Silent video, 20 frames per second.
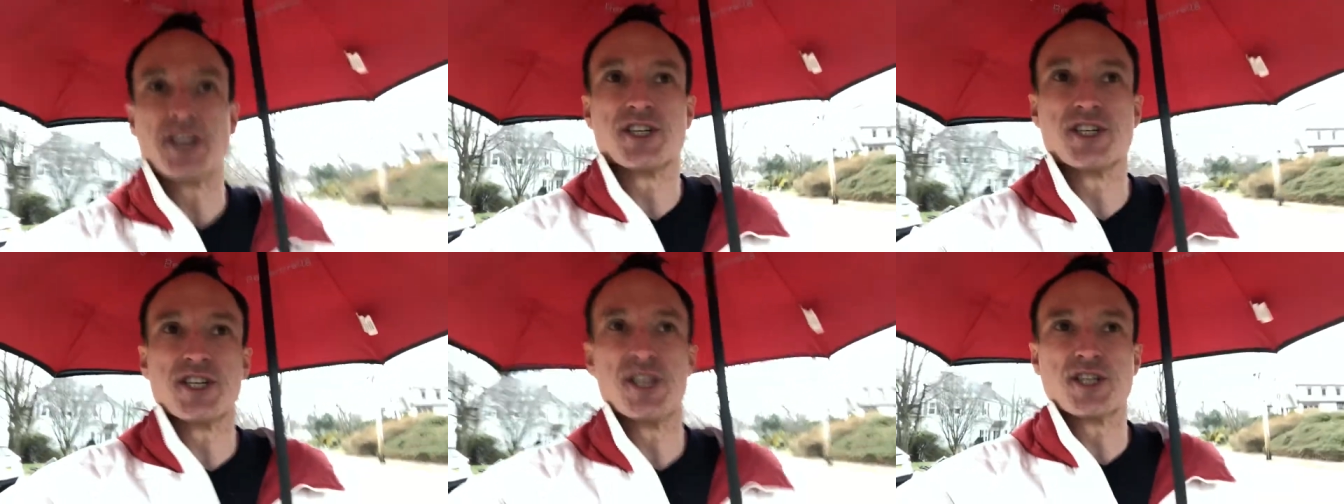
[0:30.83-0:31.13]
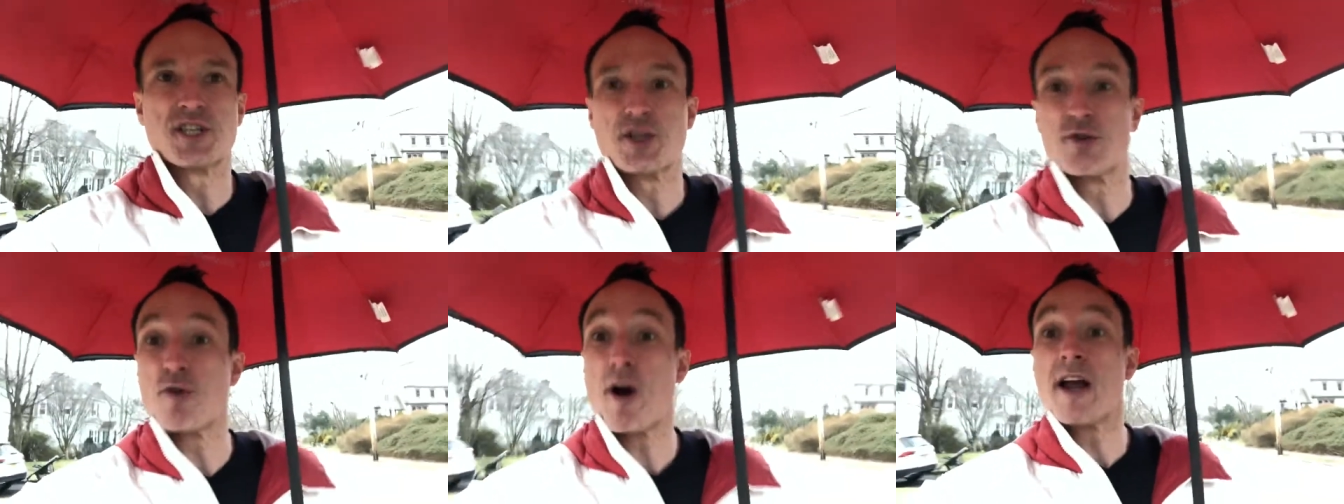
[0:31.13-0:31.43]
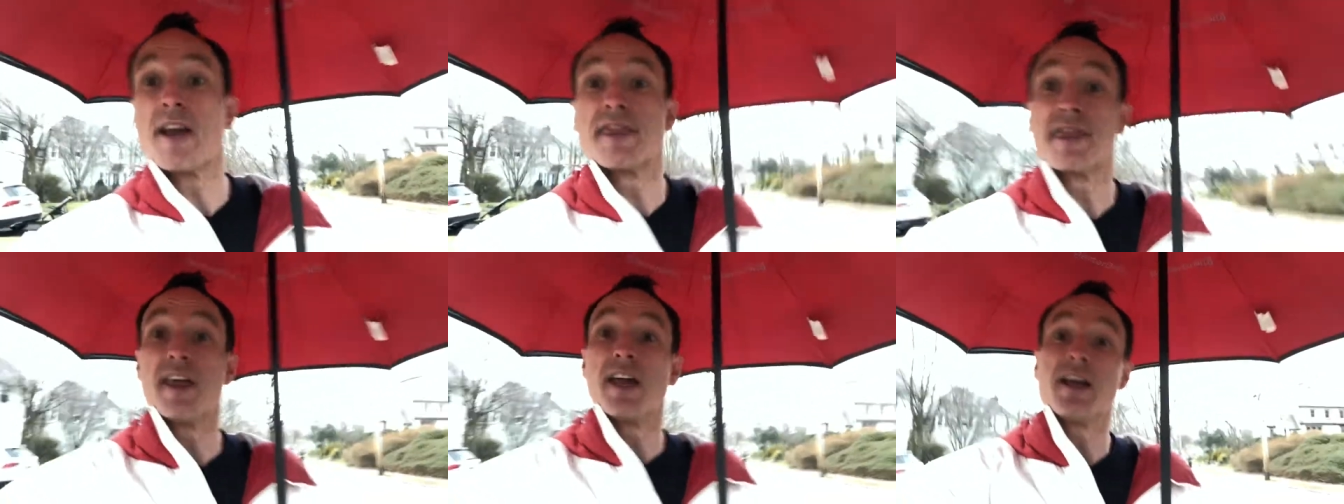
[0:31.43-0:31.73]
is this the
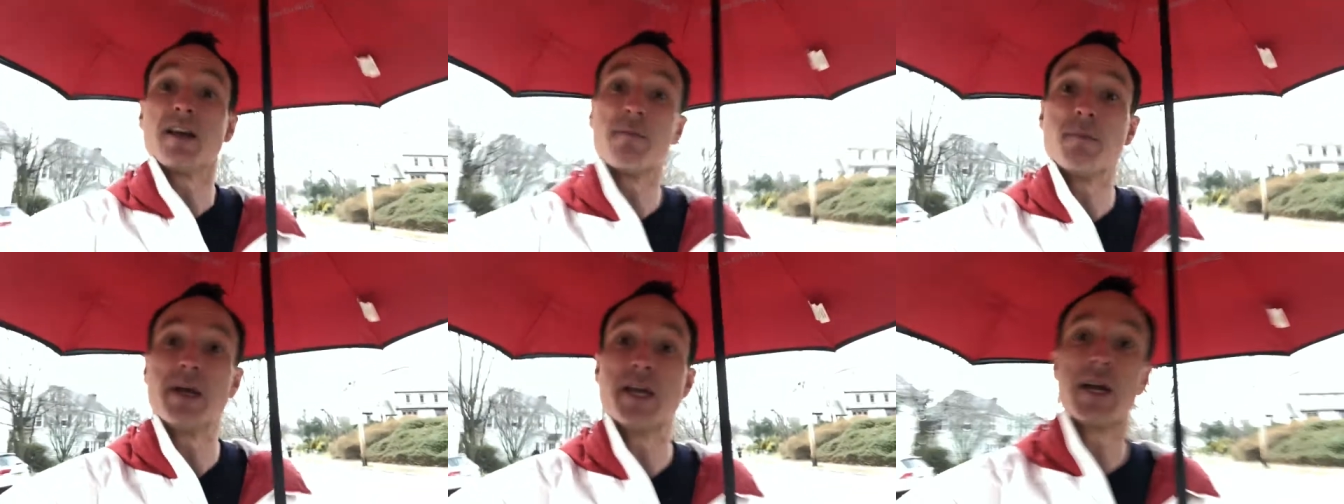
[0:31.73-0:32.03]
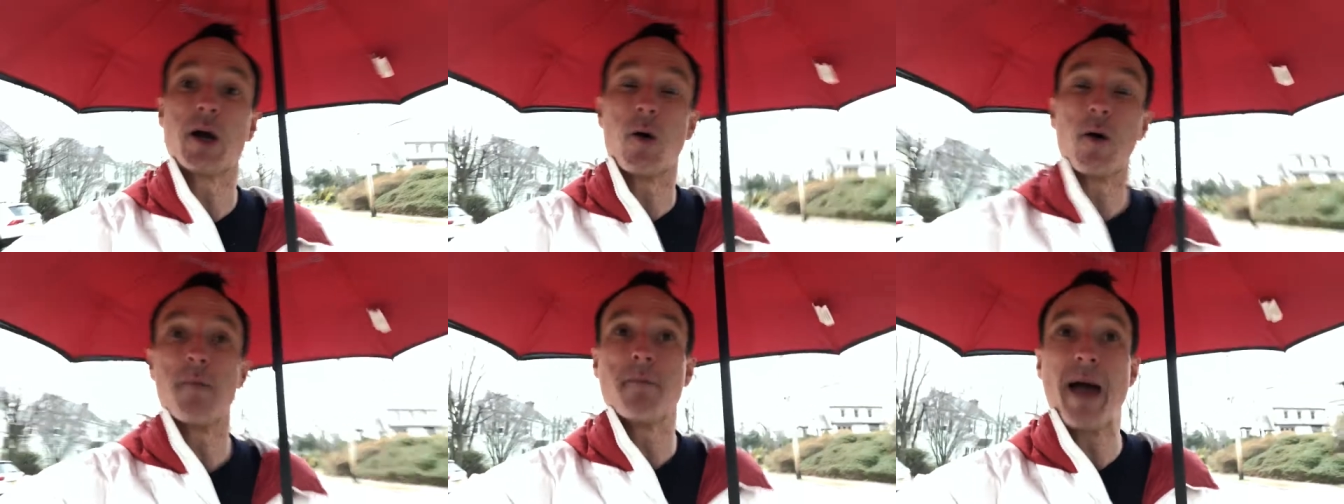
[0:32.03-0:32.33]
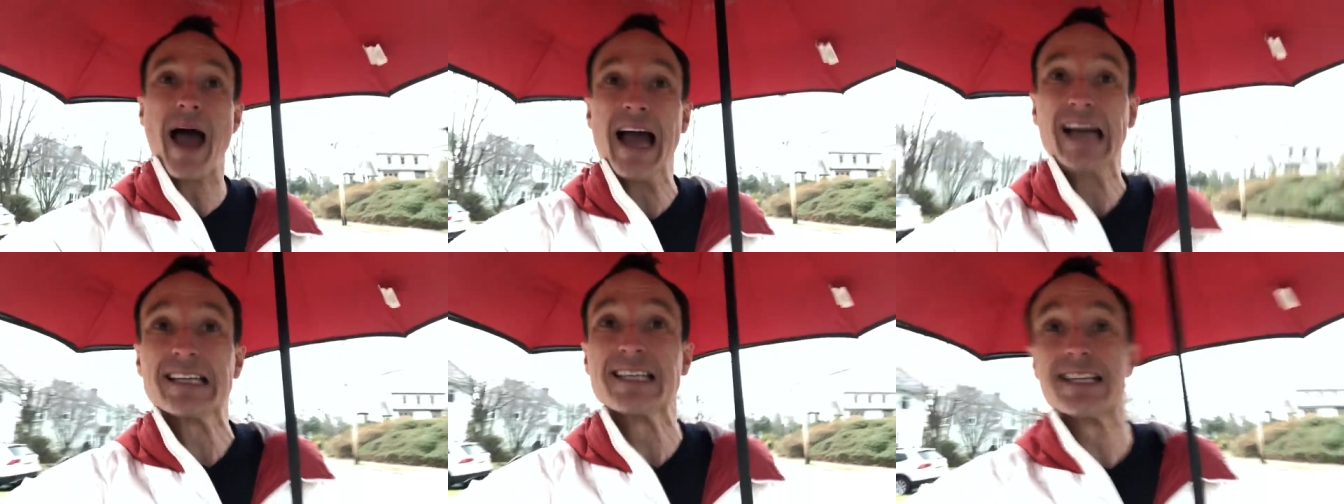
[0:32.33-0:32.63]
right thing, me going
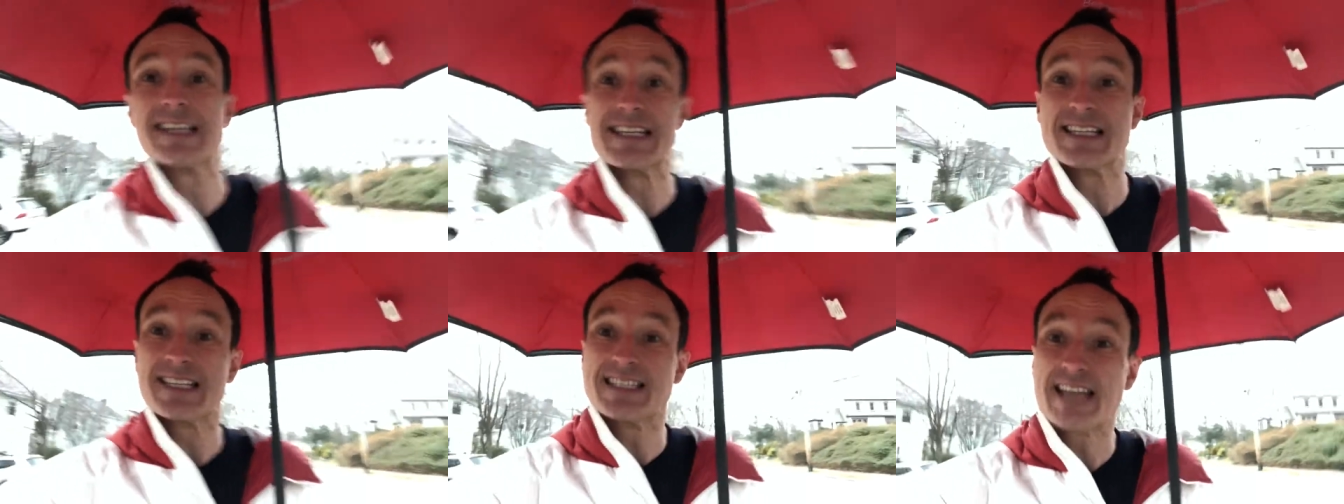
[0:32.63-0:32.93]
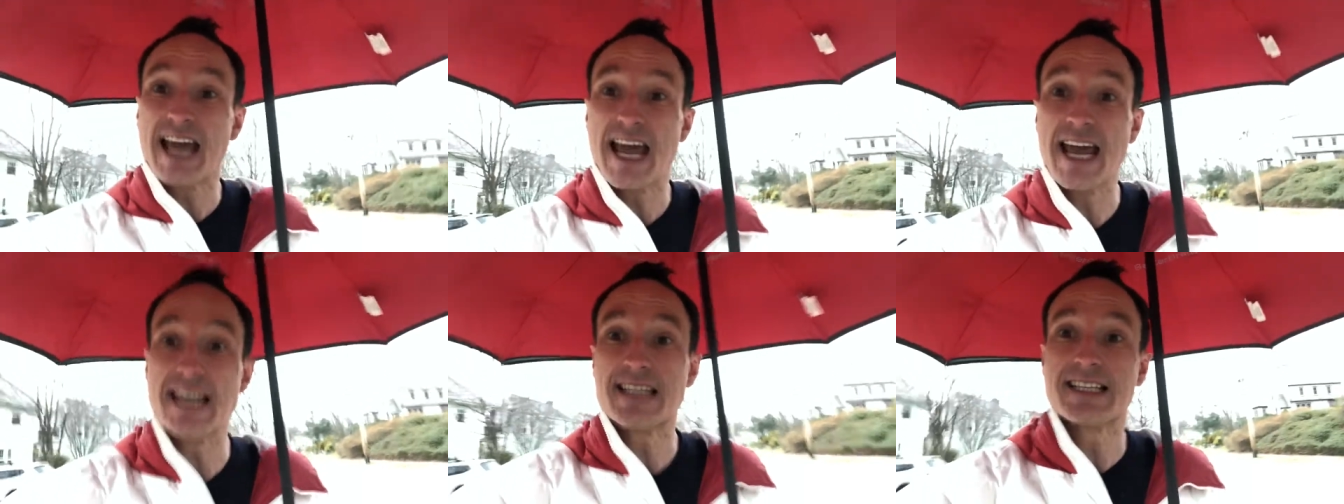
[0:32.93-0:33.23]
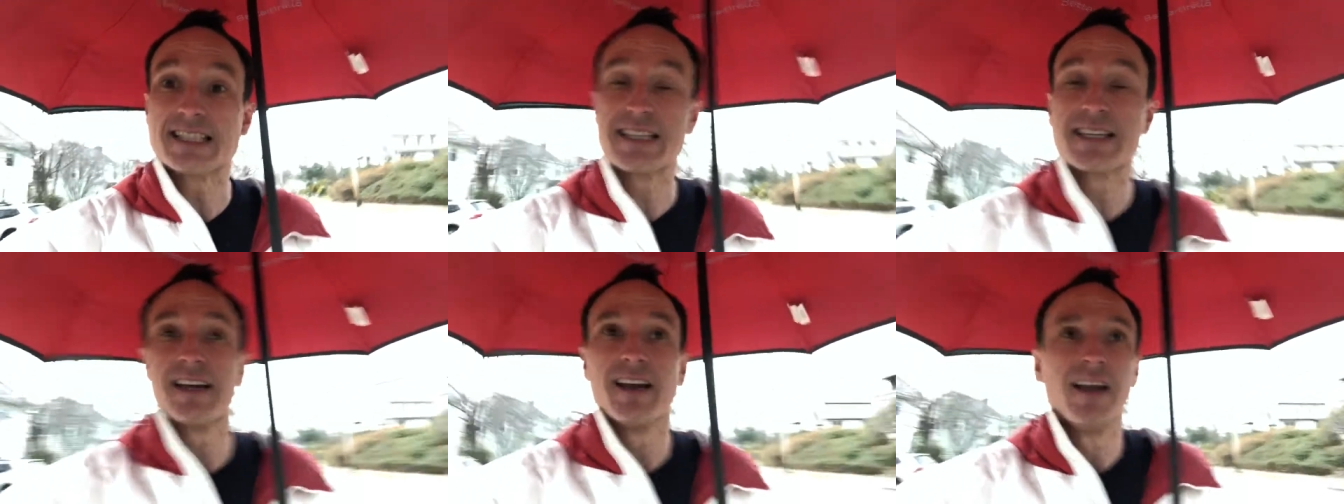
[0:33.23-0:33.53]
back to the
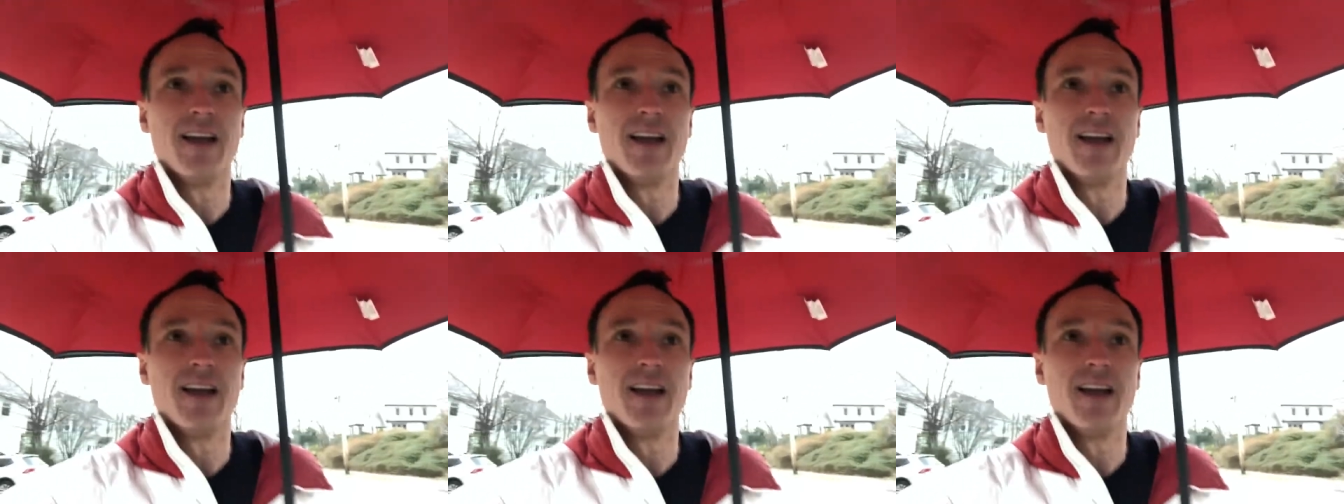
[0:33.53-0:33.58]
States?